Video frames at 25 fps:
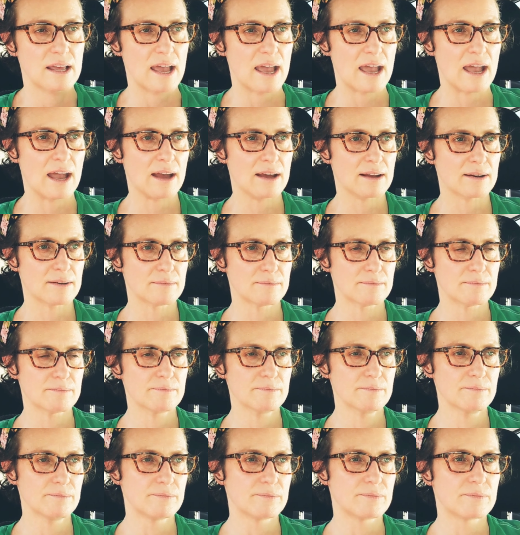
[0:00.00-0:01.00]
And
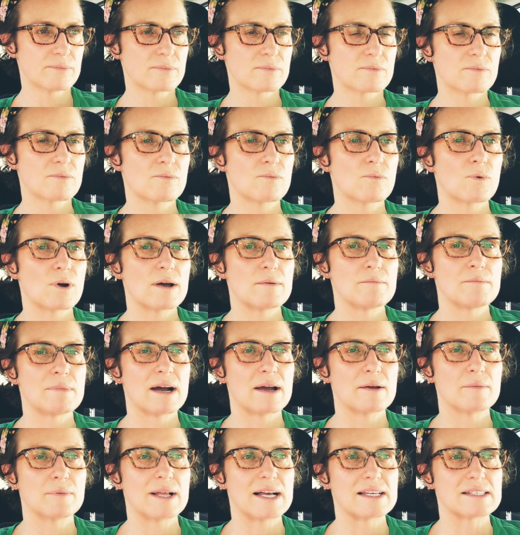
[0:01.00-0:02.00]
what
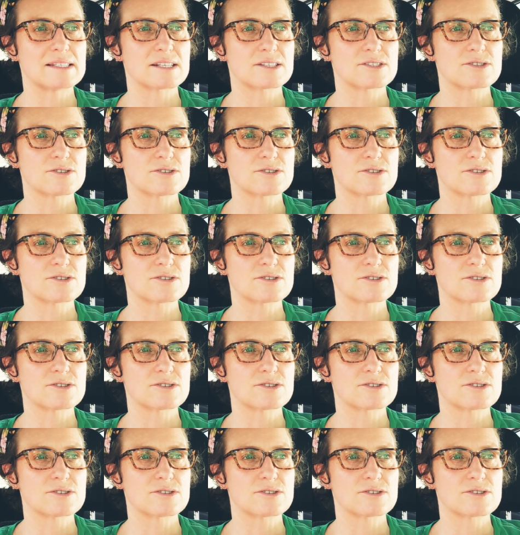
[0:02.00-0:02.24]
my plastic